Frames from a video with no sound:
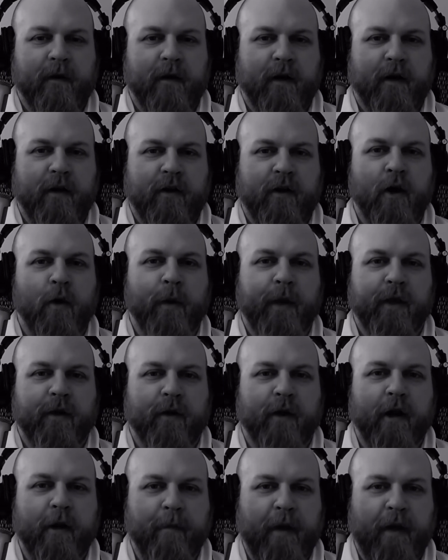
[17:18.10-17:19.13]
knowing your
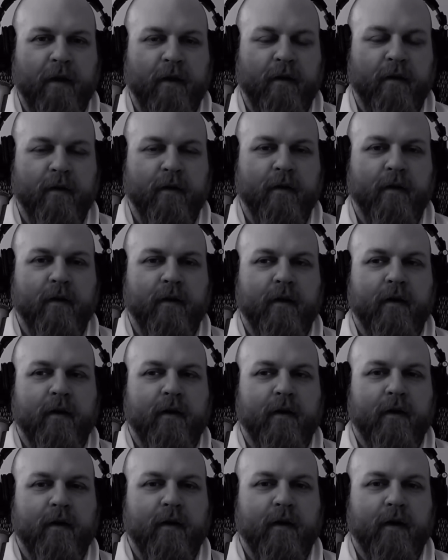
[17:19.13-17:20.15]
enemy,
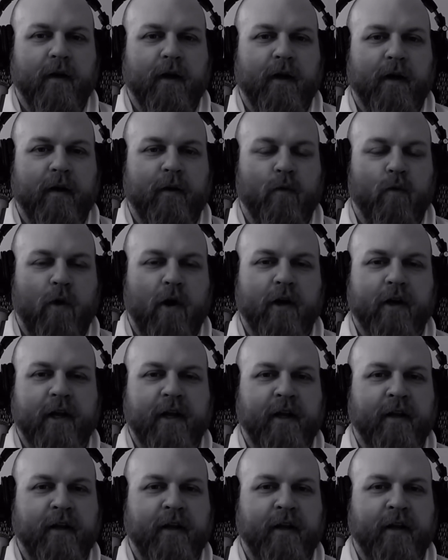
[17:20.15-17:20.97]
walking